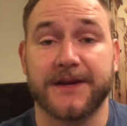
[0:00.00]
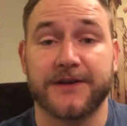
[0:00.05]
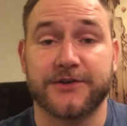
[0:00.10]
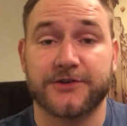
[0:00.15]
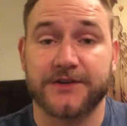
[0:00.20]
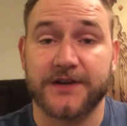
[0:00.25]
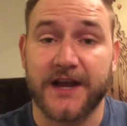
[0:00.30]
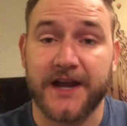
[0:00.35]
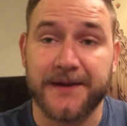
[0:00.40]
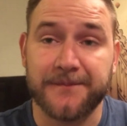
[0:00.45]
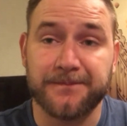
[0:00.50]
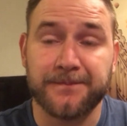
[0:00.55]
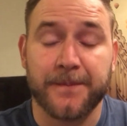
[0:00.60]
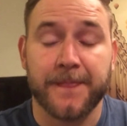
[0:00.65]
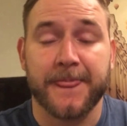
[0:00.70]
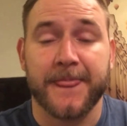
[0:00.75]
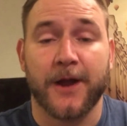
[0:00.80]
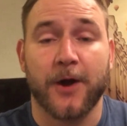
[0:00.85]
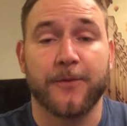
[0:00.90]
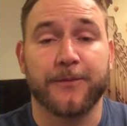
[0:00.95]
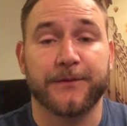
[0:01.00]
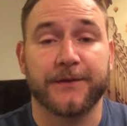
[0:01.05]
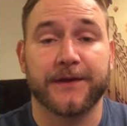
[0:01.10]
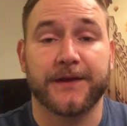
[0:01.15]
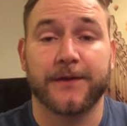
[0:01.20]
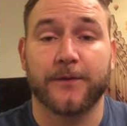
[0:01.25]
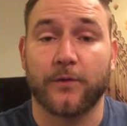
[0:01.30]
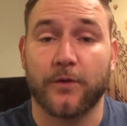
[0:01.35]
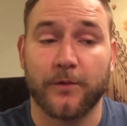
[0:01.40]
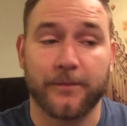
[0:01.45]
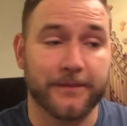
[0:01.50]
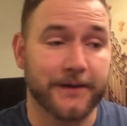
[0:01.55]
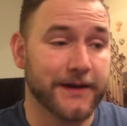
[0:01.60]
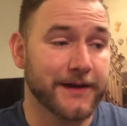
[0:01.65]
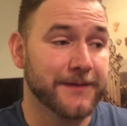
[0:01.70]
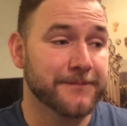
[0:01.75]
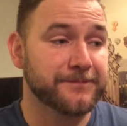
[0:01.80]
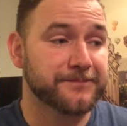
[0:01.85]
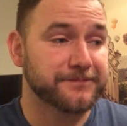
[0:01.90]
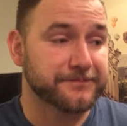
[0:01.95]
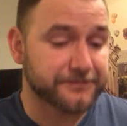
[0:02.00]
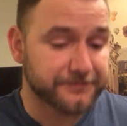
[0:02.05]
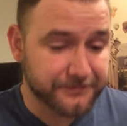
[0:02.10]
each time. Hopefully it won't be